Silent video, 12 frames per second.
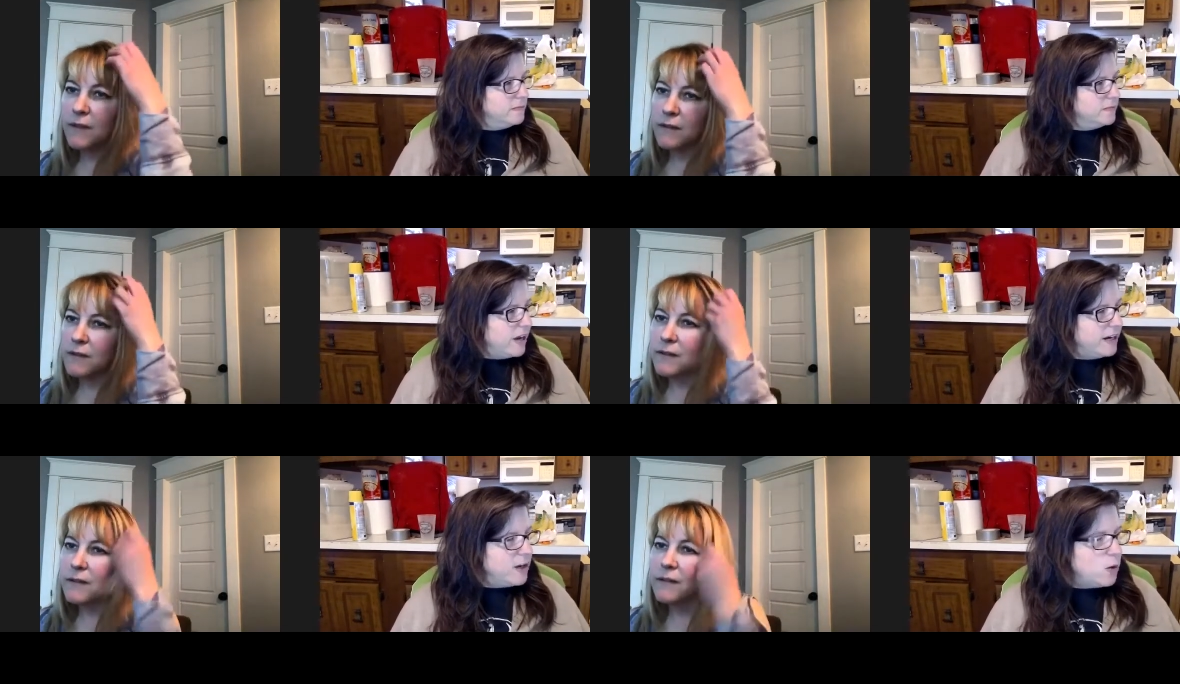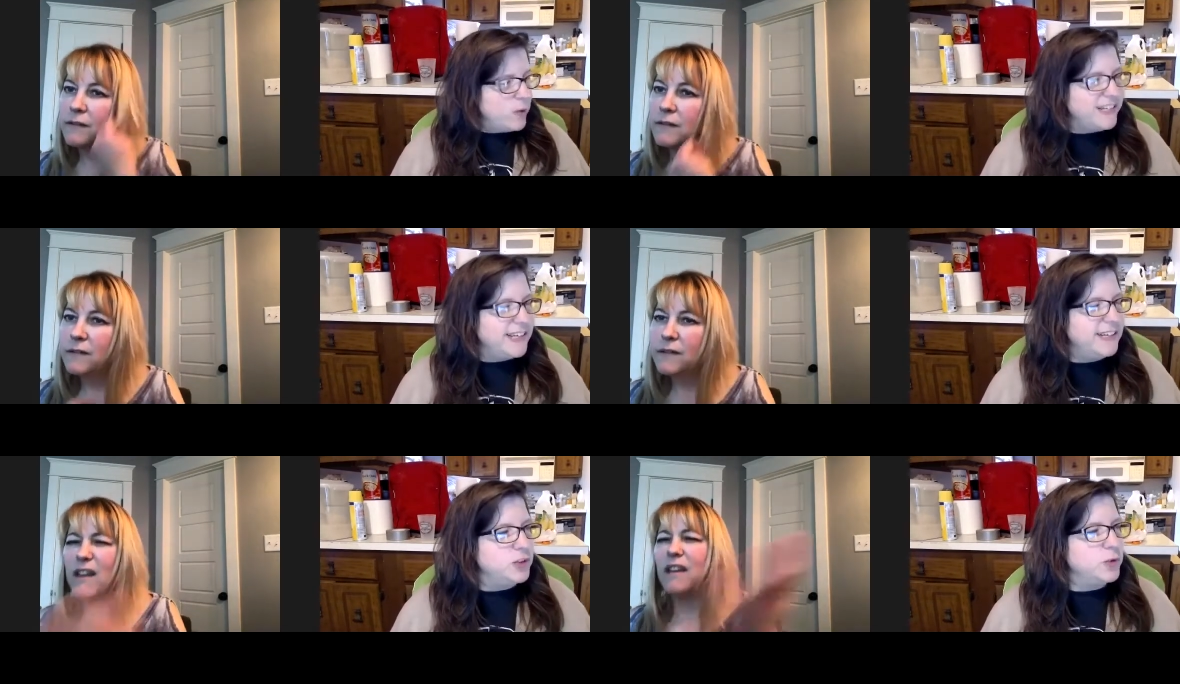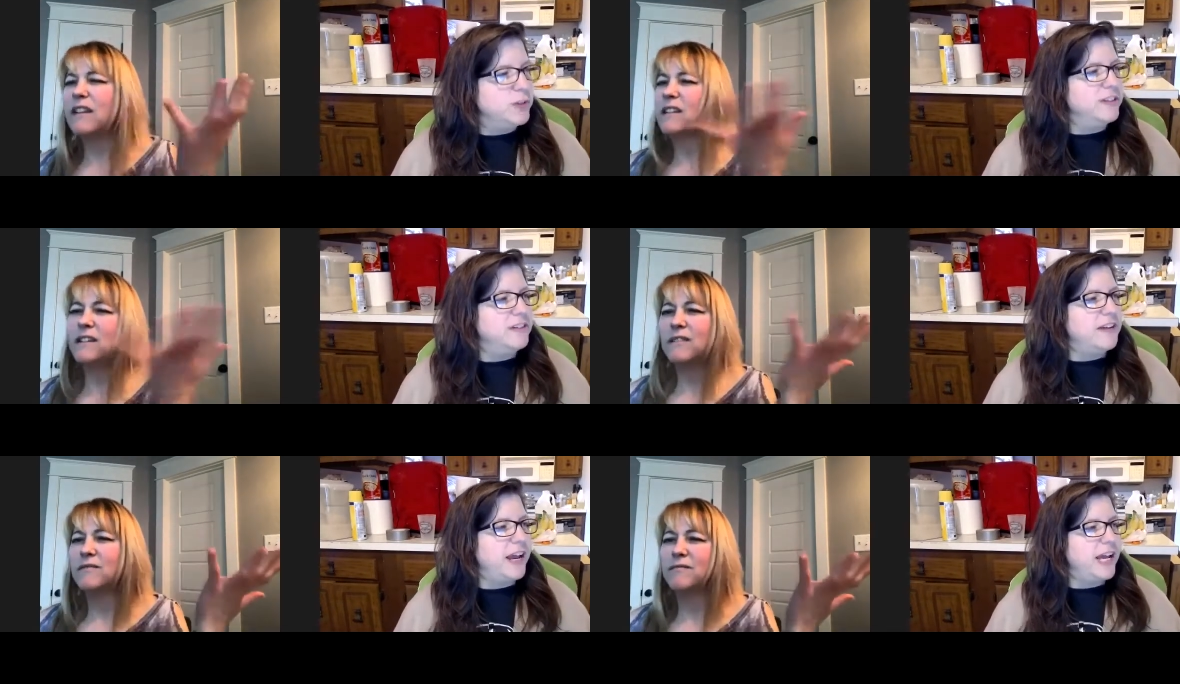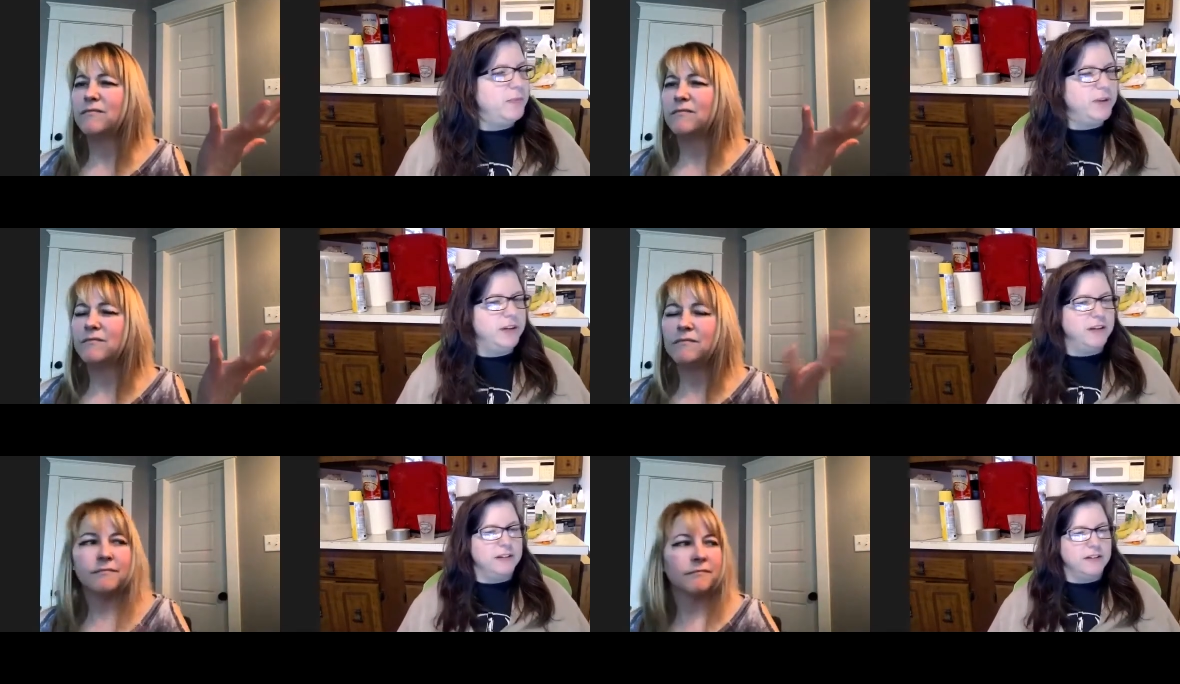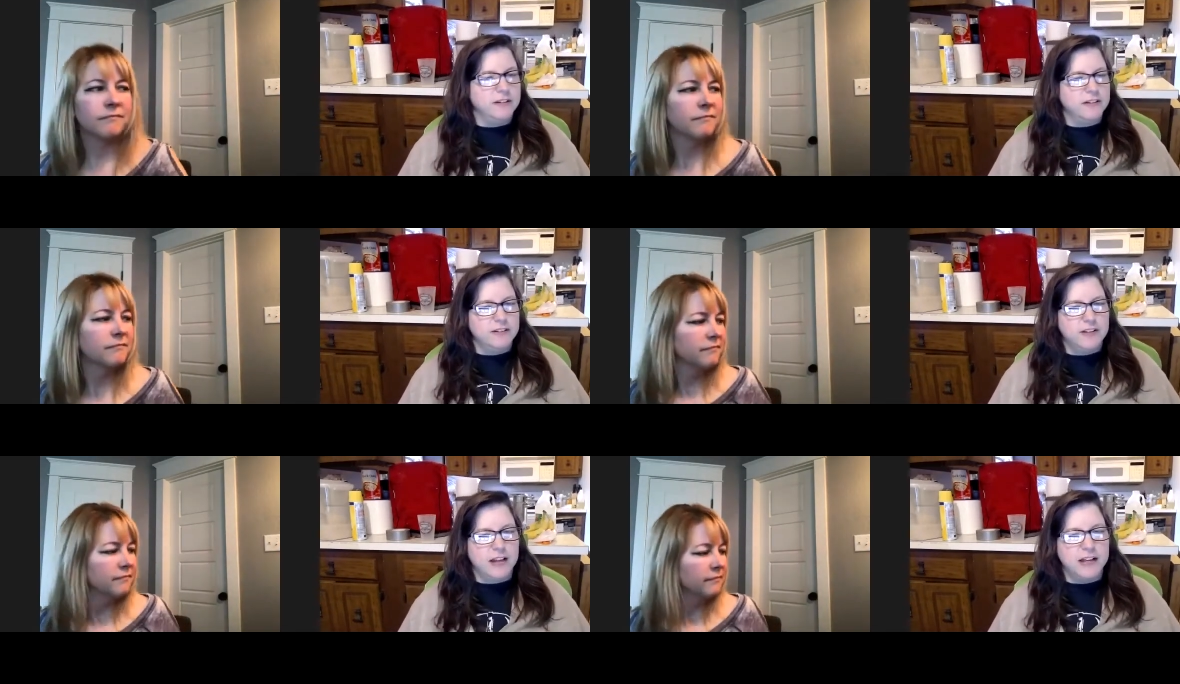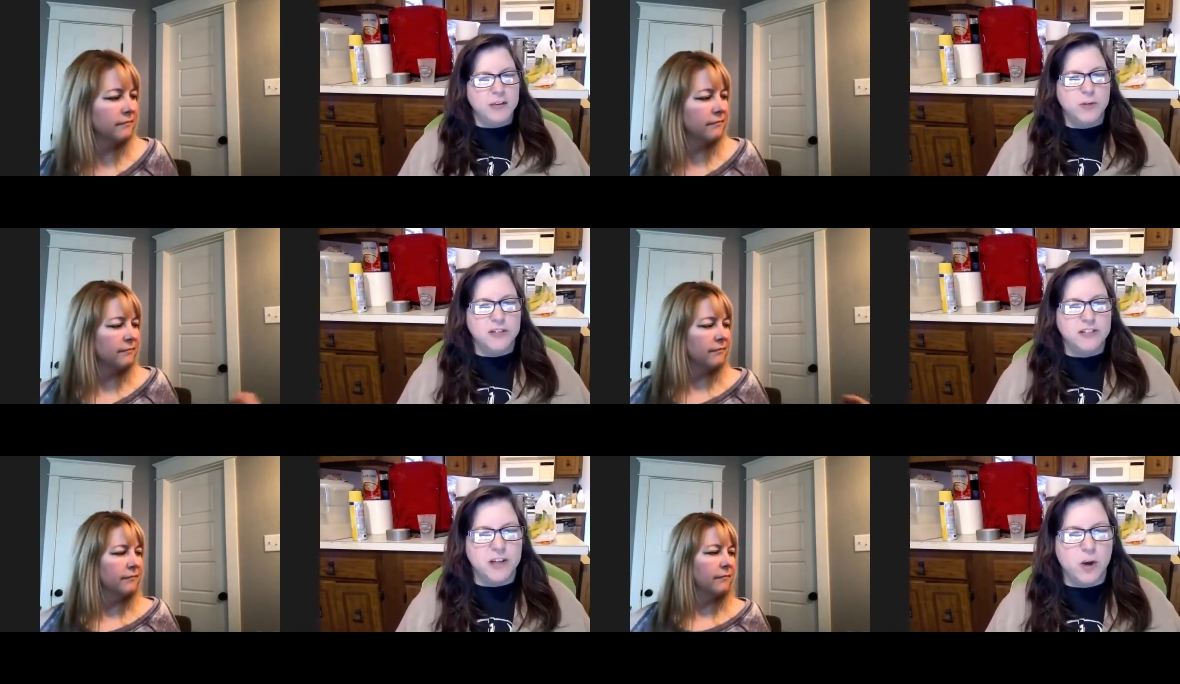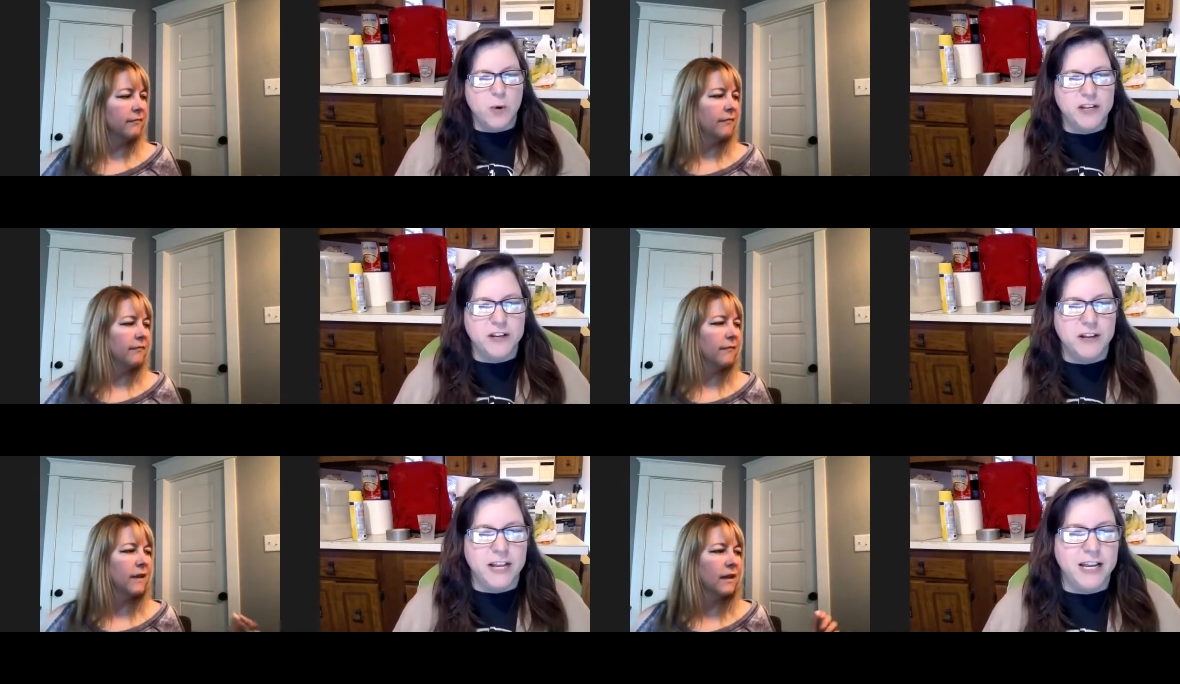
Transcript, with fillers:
Speaker 1: I know we did it during the day, but Nettie wanted to go at night,